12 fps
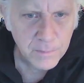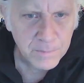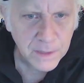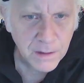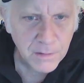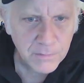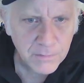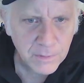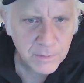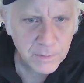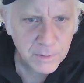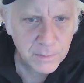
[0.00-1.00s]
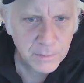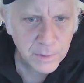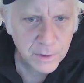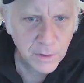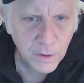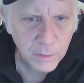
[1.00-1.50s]
come
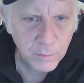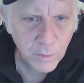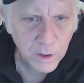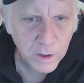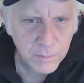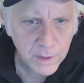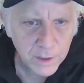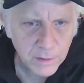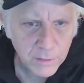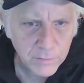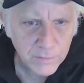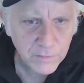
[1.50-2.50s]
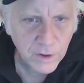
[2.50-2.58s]
from Bernard Wattenmaker,